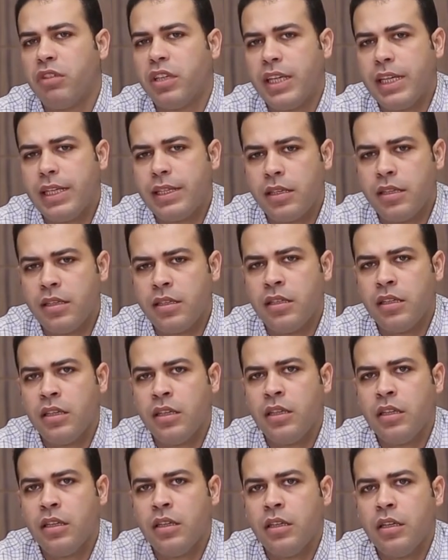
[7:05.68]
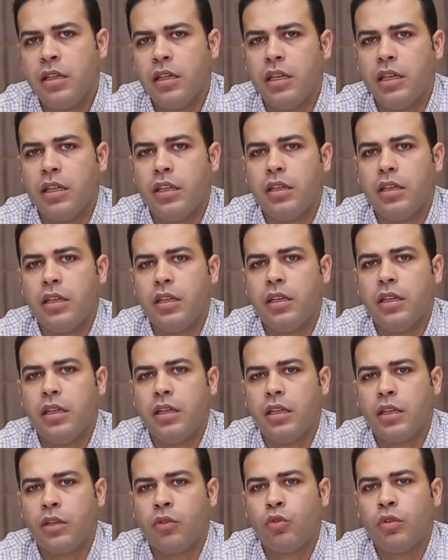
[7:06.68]
cases,
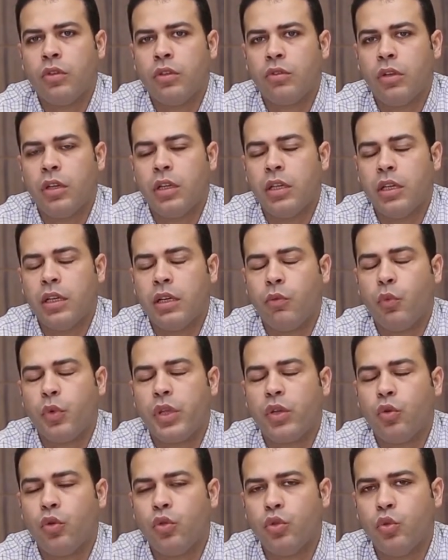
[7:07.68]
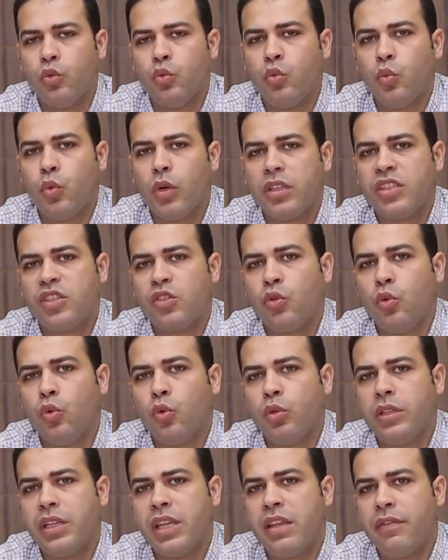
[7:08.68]
we could do what's
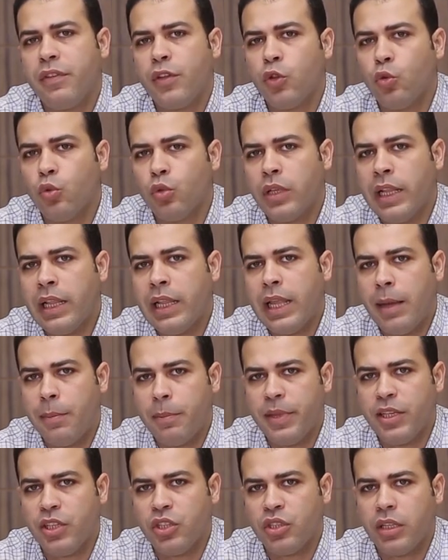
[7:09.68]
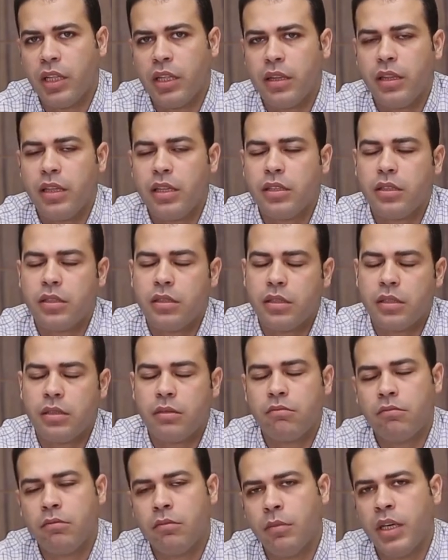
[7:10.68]
called AV nodal ablation, and this
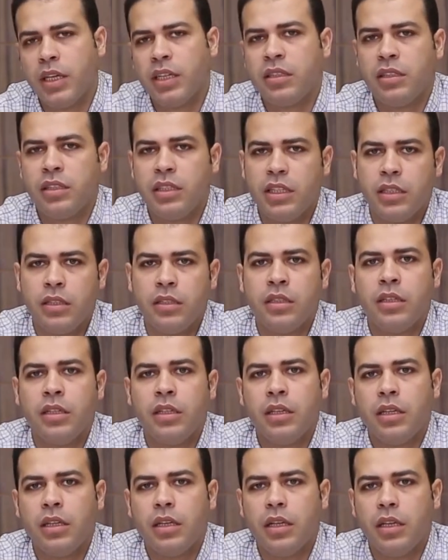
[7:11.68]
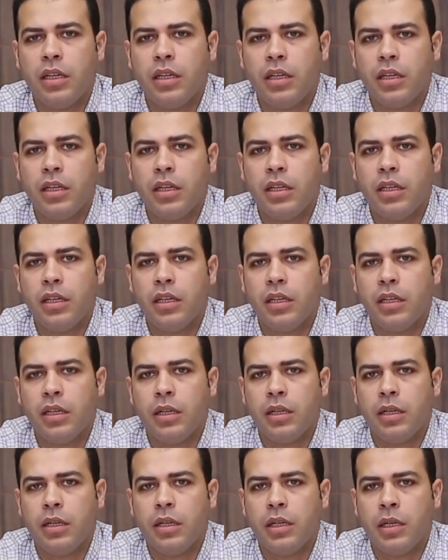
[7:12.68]
might need
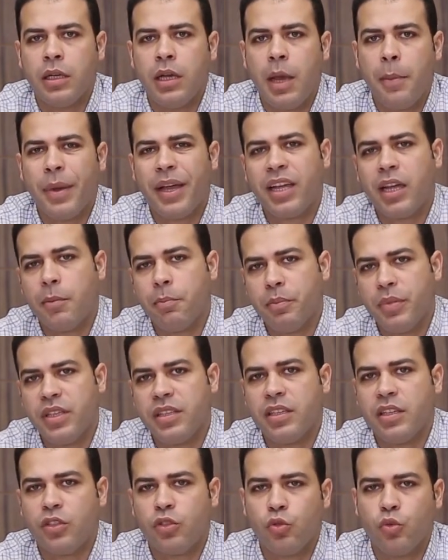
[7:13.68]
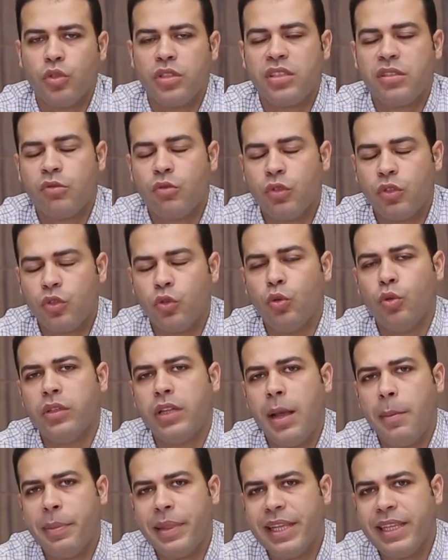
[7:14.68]
a backup pacing, so it's what's called
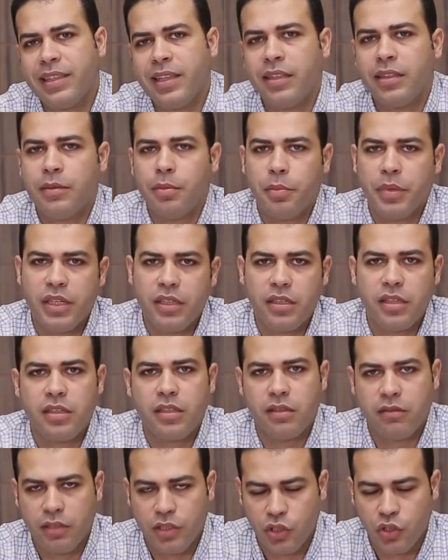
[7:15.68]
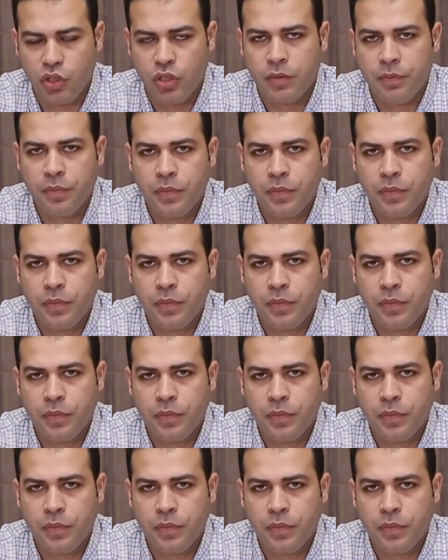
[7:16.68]
a latent pace strategy.